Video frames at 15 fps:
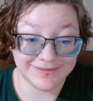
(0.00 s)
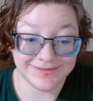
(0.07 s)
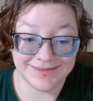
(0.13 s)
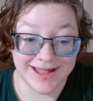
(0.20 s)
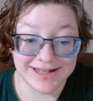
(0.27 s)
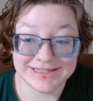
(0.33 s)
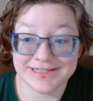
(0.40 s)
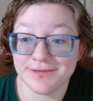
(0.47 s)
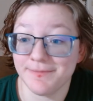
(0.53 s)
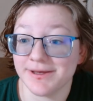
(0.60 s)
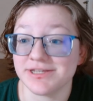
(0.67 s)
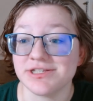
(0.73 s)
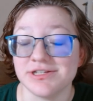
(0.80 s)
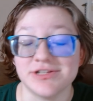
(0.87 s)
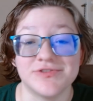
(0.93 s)
That's the
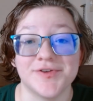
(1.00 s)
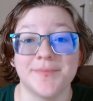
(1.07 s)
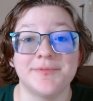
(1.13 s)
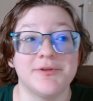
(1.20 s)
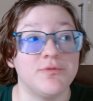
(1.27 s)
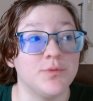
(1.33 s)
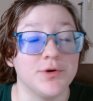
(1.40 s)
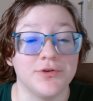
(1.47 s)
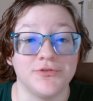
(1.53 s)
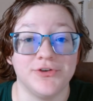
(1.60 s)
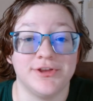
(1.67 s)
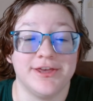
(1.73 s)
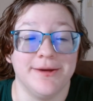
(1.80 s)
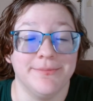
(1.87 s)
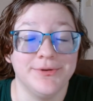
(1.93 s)
best descriptive word for
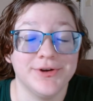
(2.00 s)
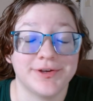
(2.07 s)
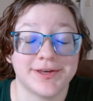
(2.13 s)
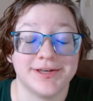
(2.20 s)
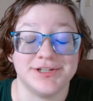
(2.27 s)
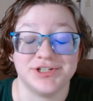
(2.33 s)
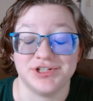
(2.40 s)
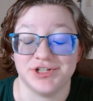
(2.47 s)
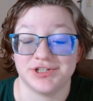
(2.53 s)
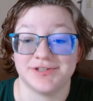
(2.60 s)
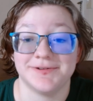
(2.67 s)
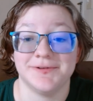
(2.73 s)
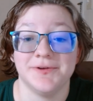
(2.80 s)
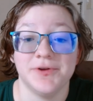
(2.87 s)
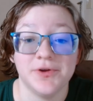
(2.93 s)
that book, is
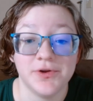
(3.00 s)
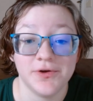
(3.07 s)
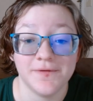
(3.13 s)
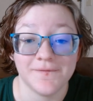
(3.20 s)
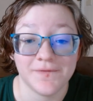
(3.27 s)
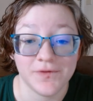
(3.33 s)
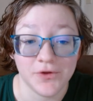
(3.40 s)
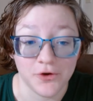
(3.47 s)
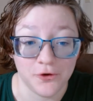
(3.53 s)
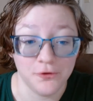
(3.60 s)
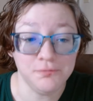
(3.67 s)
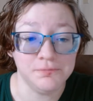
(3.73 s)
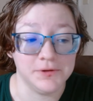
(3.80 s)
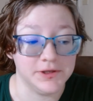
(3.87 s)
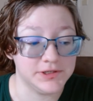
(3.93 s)
just
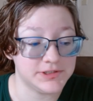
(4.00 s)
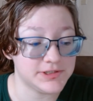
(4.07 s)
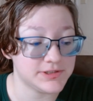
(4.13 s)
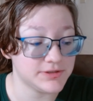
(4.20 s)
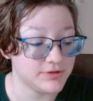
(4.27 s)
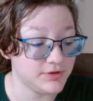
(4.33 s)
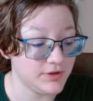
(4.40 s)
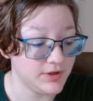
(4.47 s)
hopeless.